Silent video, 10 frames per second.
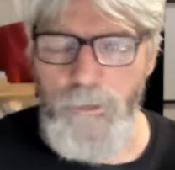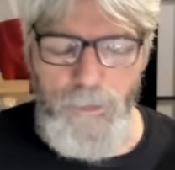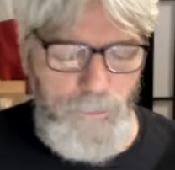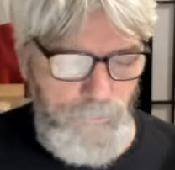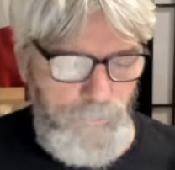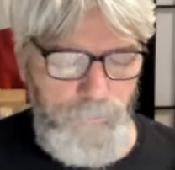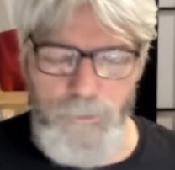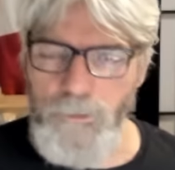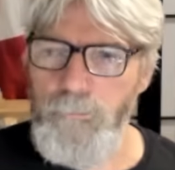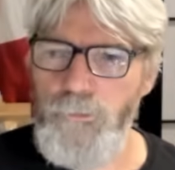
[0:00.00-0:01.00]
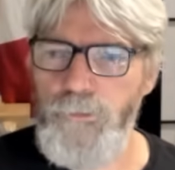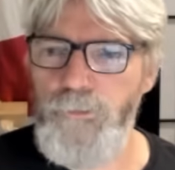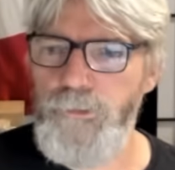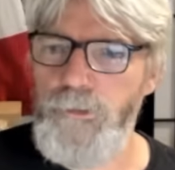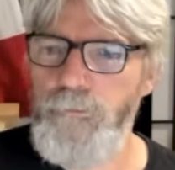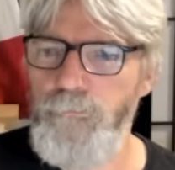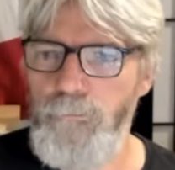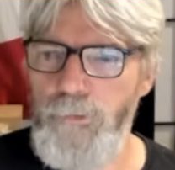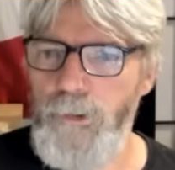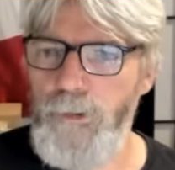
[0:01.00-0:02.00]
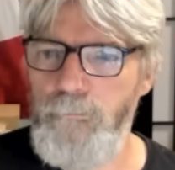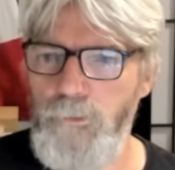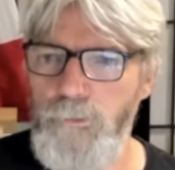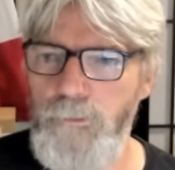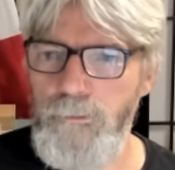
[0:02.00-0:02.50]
And the thing about the Geneva Bible